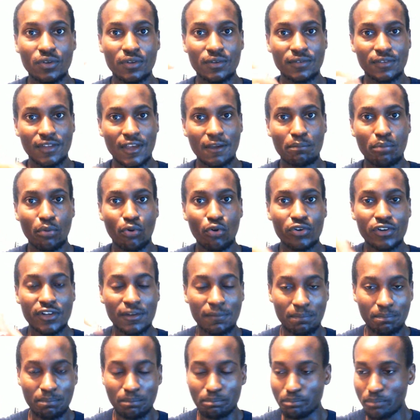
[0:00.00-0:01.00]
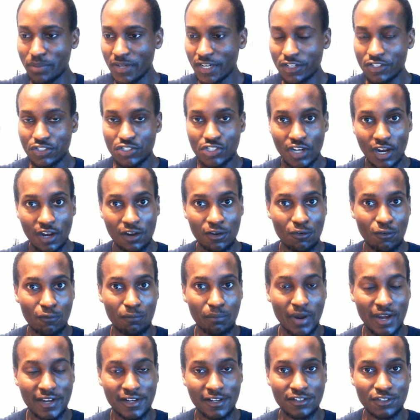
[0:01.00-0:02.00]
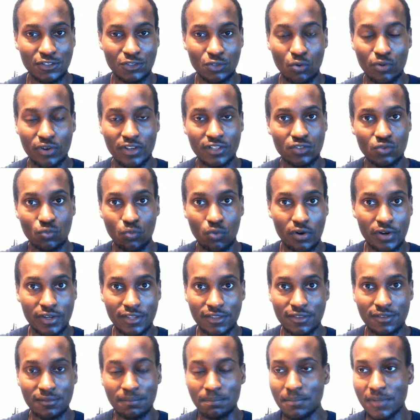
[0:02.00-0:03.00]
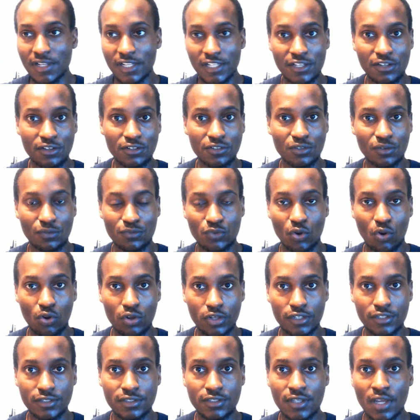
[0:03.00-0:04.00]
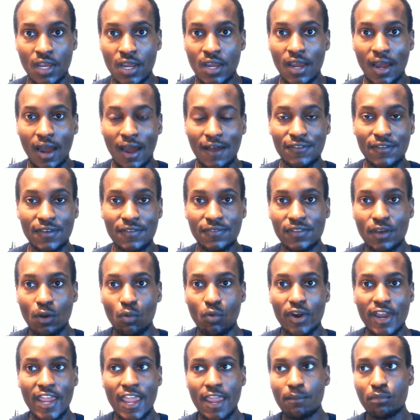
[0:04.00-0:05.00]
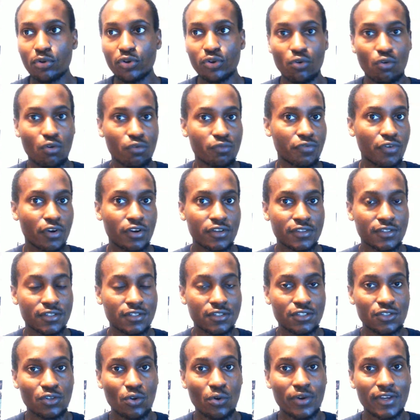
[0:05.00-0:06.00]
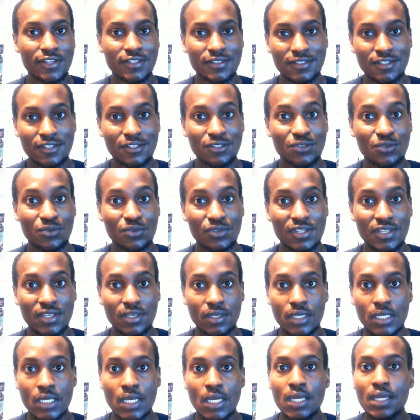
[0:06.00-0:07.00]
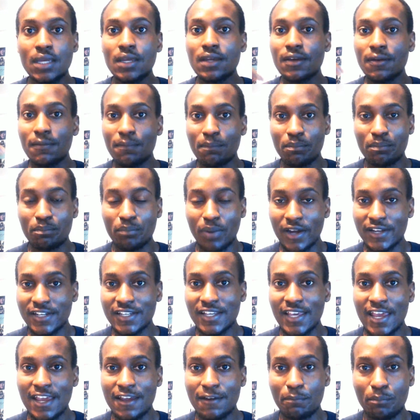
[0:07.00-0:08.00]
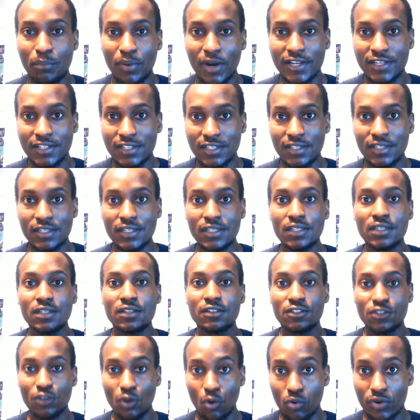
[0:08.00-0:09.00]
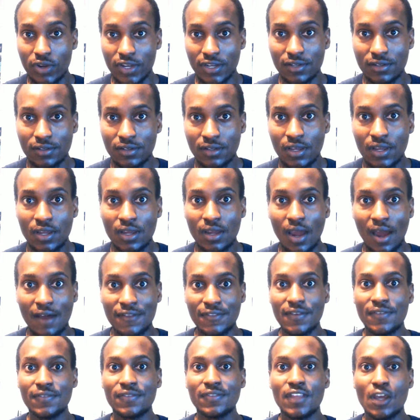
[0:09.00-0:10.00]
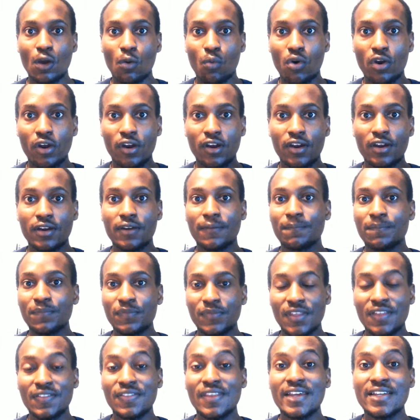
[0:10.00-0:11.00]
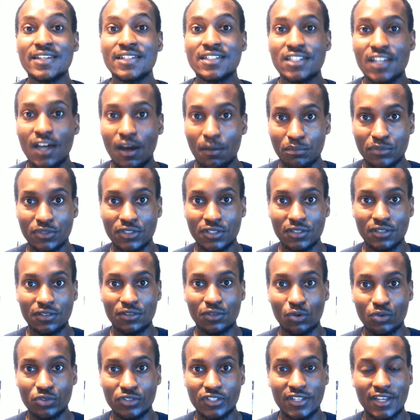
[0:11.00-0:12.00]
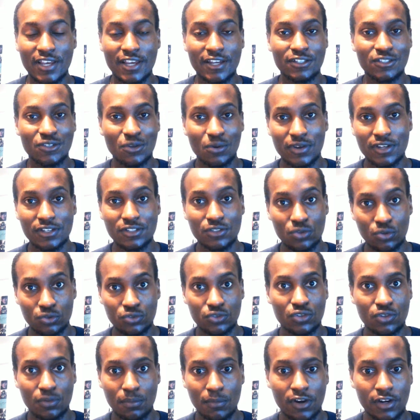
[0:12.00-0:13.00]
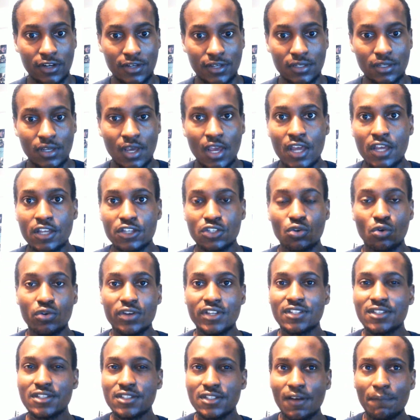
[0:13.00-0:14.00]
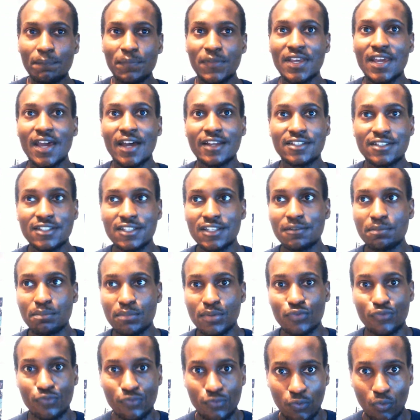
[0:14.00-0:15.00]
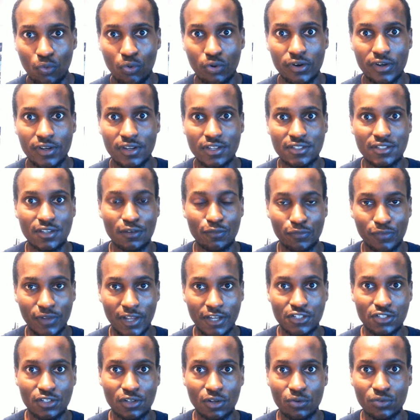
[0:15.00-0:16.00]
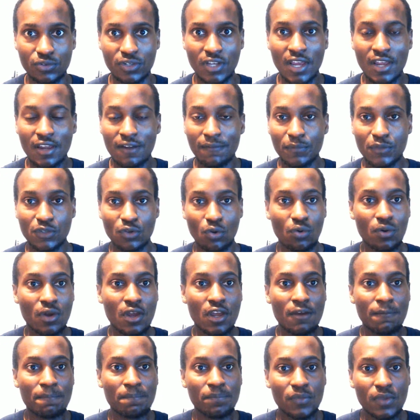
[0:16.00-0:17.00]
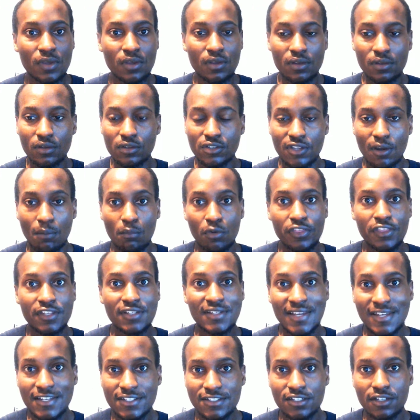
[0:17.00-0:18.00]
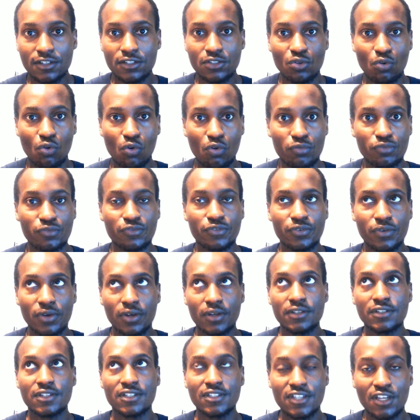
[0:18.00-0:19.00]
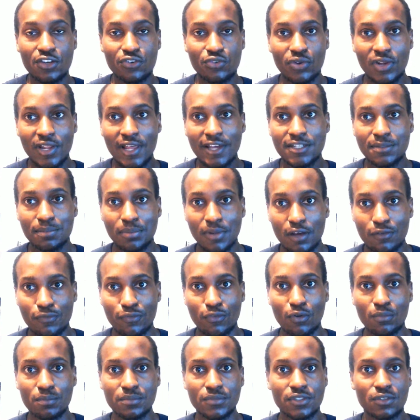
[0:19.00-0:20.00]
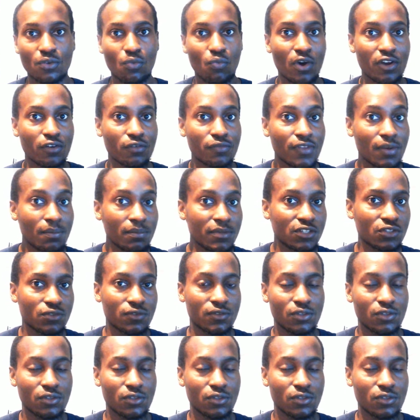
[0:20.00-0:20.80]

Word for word: they borrowed a big chunk of Binance tokens worth millions of dollars, and then they were able to convert these tokens into the Pancake Bunny token, and then they dumped those cake tokens onto the market. So it's something I'd seen before. It's a flash loan. So some of the dangers of decentralized platforms, one of them is